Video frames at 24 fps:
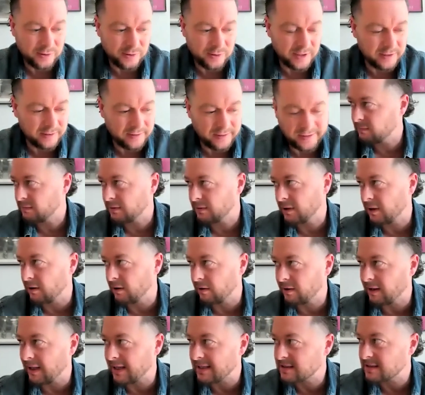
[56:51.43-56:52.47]
And a
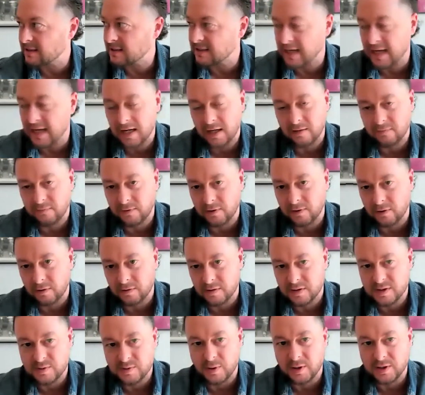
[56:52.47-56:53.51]
classic saying: if you're
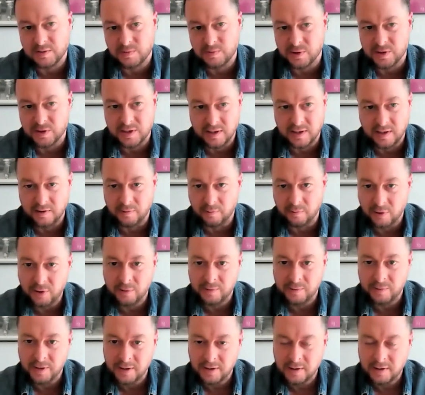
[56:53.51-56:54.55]
the smartest person in the room,